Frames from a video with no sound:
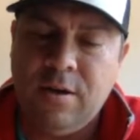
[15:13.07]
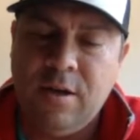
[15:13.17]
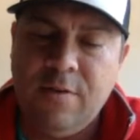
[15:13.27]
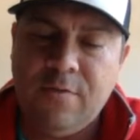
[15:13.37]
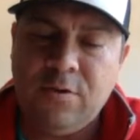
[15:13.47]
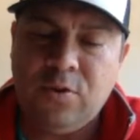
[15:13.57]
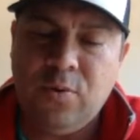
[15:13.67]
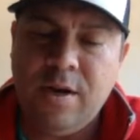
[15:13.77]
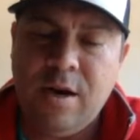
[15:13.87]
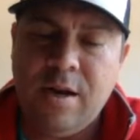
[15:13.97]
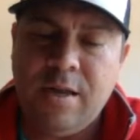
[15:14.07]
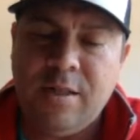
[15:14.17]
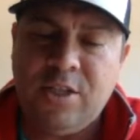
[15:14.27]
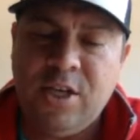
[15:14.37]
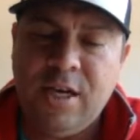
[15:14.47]
Verse 29 And the
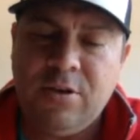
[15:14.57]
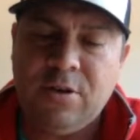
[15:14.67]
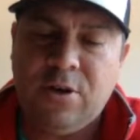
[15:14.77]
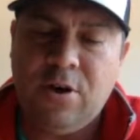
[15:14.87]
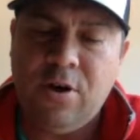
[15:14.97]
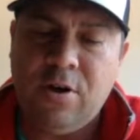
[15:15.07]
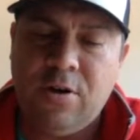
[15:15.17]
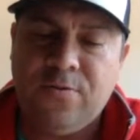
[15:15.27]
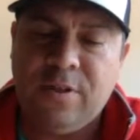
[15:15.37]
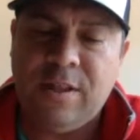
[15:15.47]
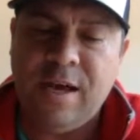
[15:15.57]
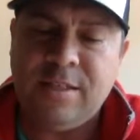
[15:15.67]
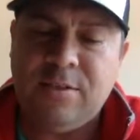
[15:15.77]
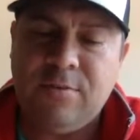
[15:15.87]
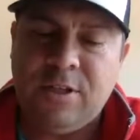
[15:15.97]
jailer called for the lights and
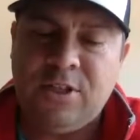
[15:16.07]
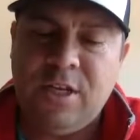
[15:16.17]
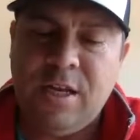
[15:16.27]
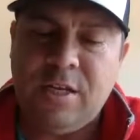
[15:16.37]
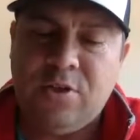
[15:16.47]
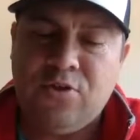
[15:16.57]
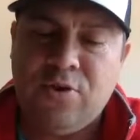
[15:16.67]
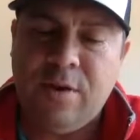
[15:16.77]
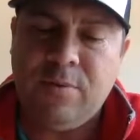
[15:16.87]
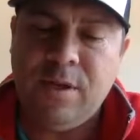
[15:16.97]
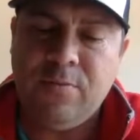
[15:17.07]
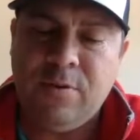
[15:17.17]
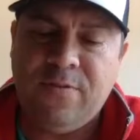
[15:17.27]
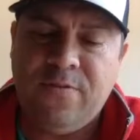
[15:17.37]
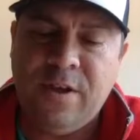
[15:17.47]
rushed in, and trembling with
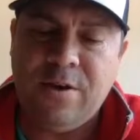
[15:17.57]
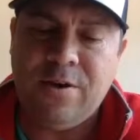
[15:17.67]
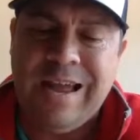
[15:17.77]
fear,